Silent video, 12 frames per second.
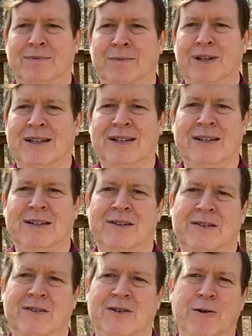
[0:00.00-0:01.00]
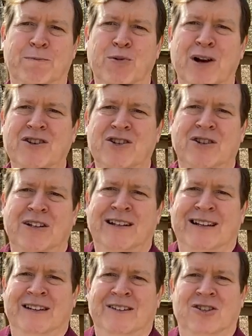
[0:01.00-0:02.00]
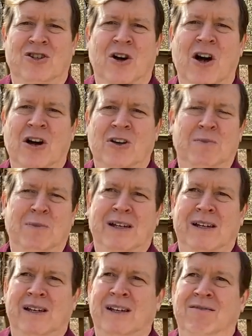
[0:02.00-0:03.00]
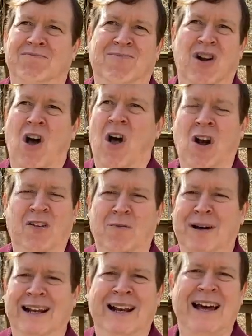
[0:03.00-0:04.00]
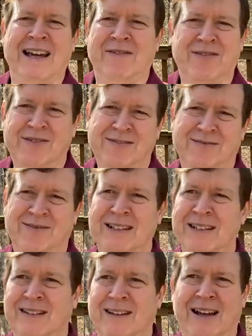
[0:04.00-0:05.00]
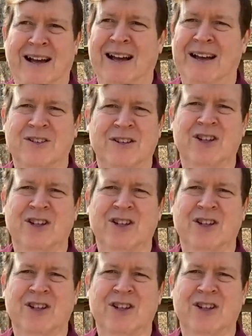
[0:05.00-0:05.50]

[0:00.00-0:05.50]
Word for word: because depression has dogged me all of my life. Uh, as a